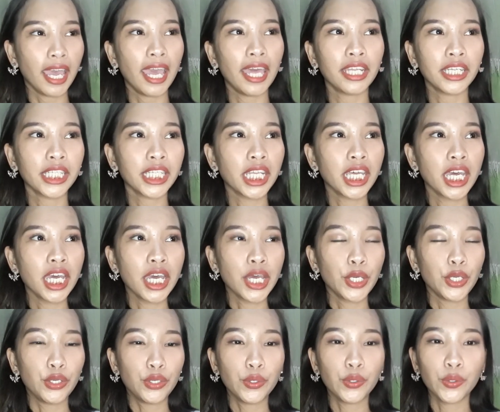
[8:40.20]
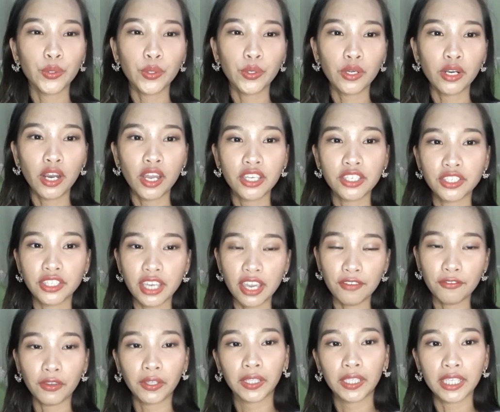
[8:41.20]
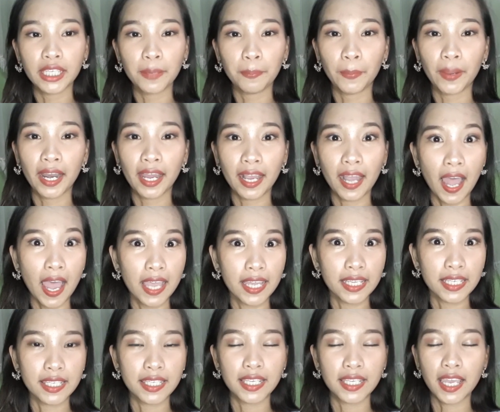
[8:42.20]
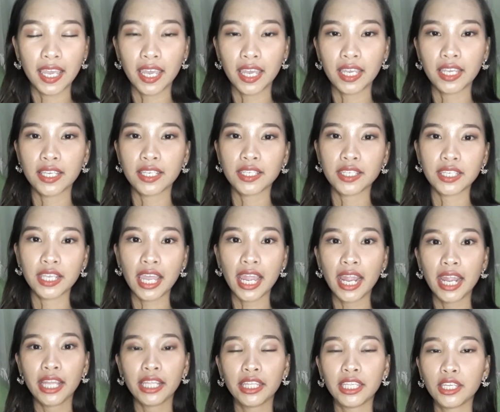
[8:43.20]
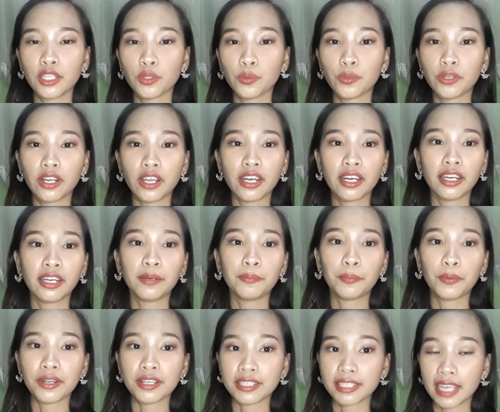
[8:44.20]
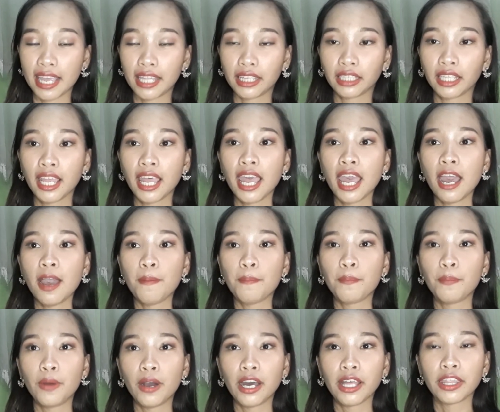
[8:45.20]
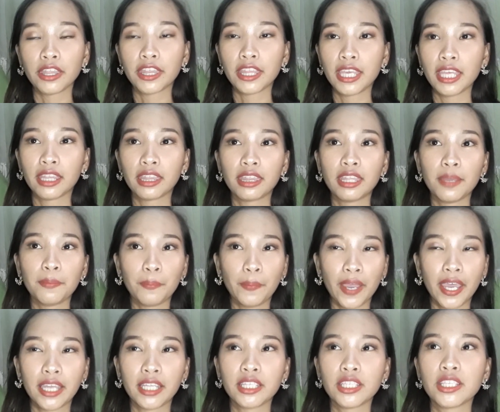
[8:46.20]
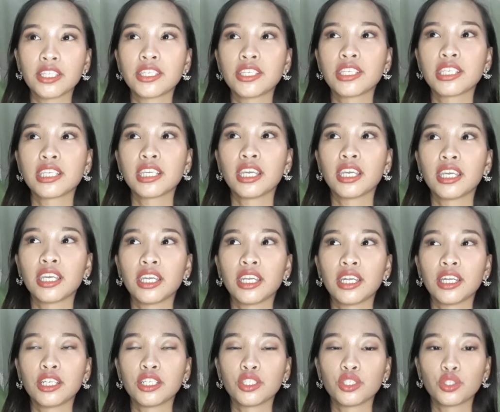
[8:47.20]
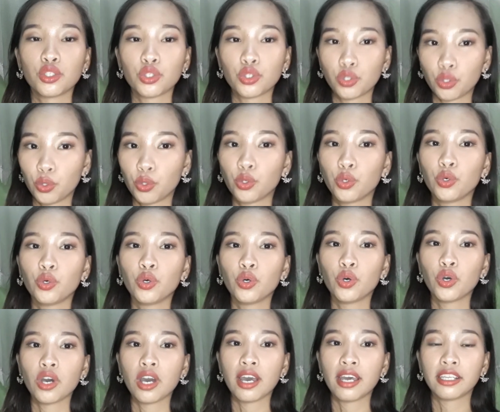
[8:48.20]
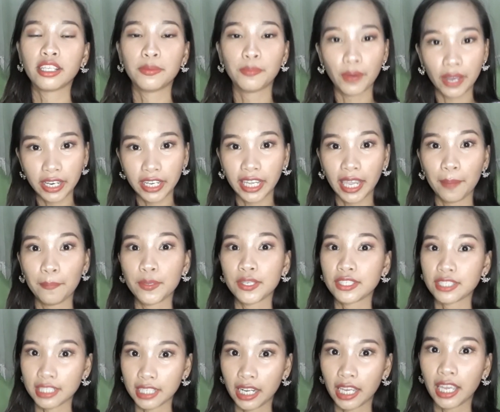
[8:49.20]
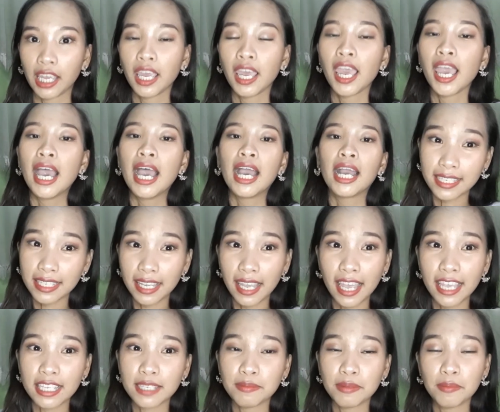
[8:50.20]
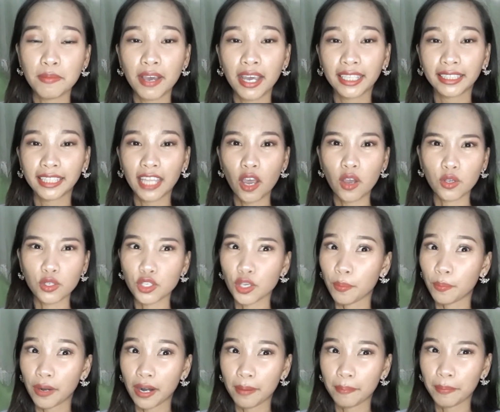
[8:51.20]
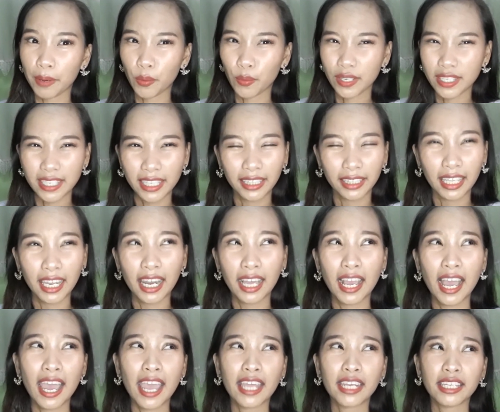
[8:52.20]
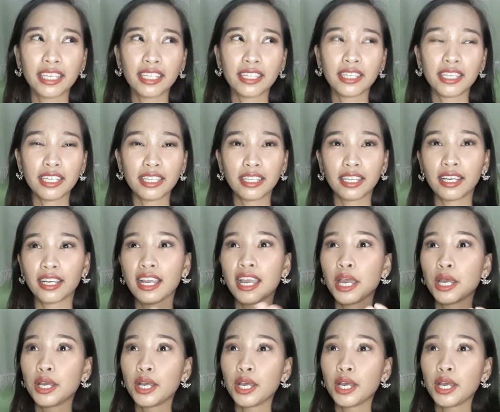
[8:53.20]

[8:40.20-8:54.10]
And yung longevity niya pala guys is 80 to 100%. But it depends to the body chemistry. Kasi guys, may mga taong sobrang pawisin talaga and hindi nag